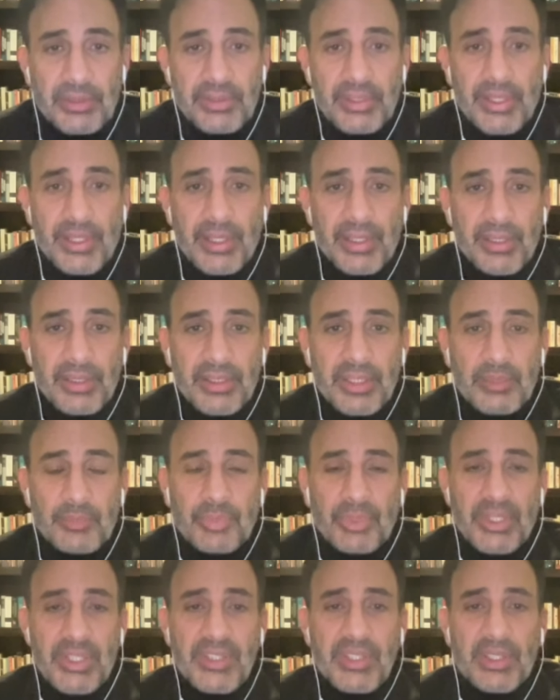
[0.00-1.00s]

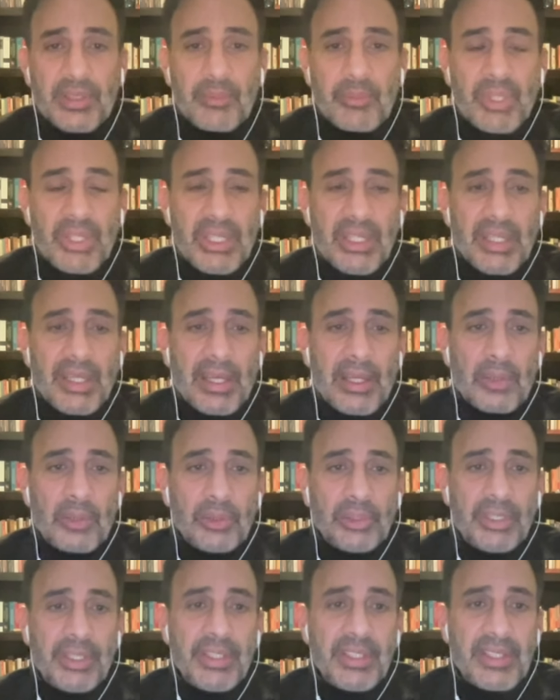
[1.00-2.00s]
complicit media
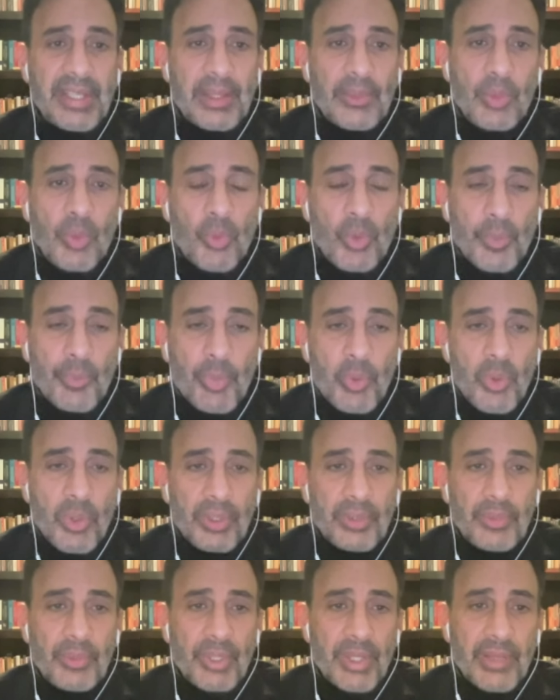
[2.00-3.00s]
outlets that will
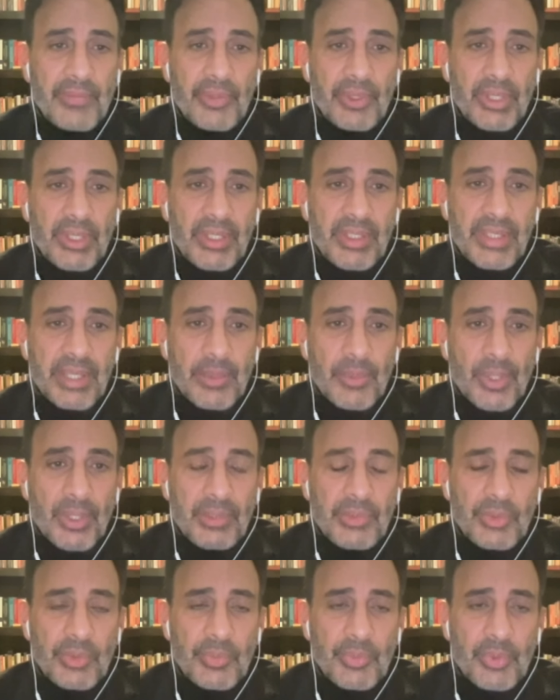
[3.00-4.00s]
report whatever it is they want
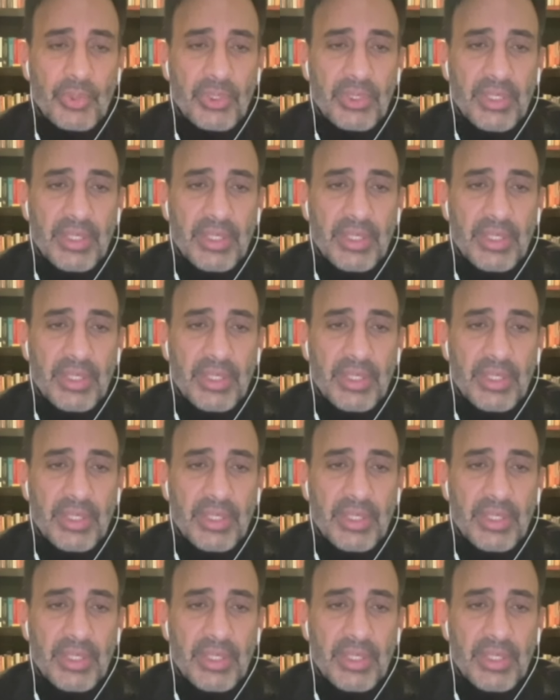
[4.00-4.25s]
to report.